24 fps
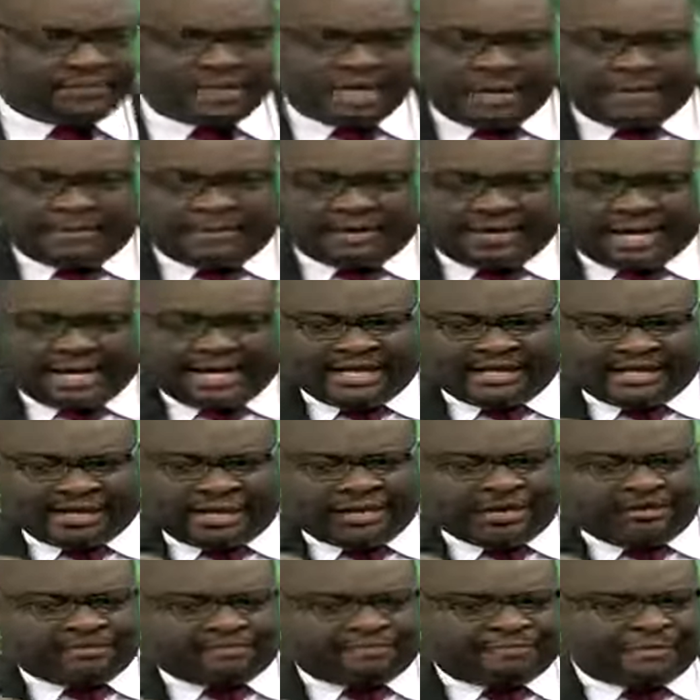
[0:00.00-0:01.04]
But a lot
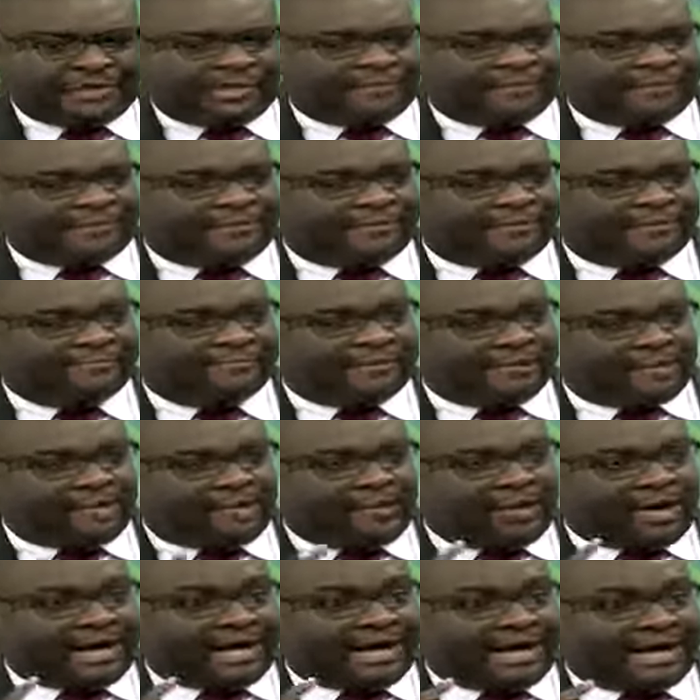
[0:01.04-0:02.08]
of people who
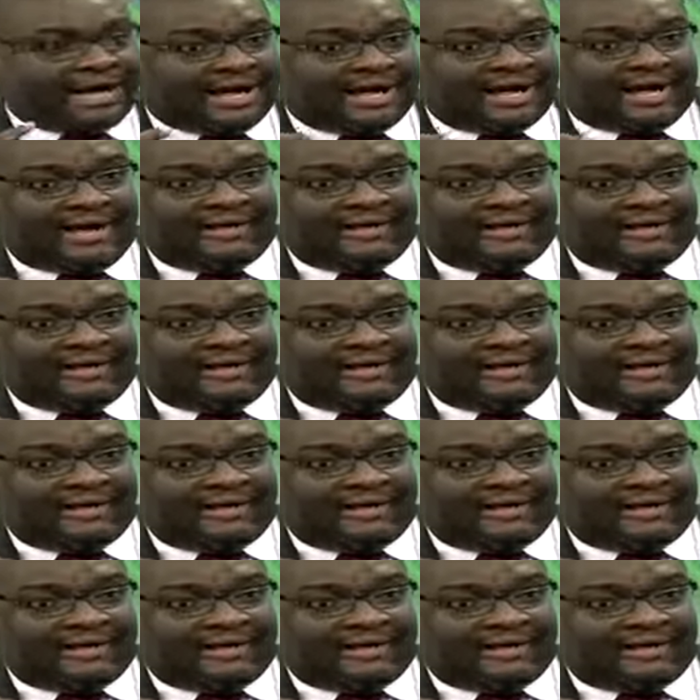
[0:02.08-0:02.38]
are